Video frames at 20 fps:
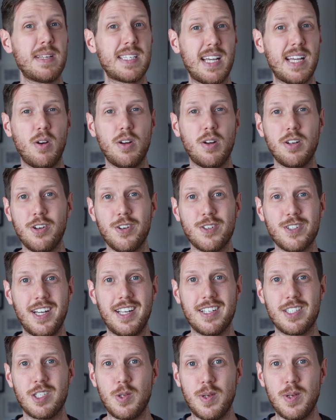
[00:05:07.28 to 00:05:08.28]
miss out on your
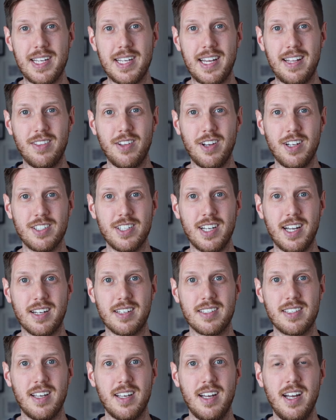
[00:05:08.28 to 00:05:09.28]
chance to attend
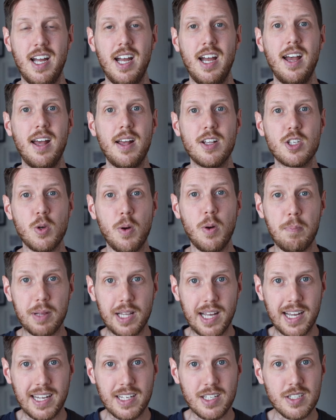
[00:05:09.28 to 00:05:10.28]
LaunchX. So
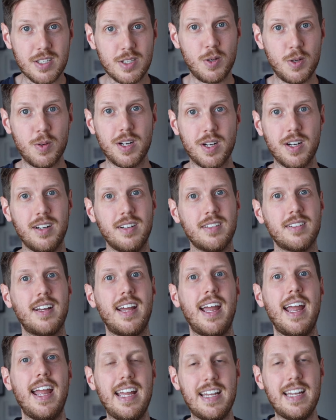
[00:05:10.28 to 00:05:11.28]
applying sooner
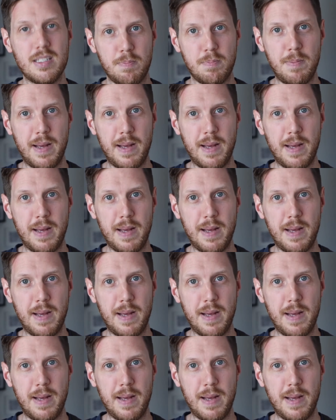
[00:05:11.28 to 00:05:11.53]
is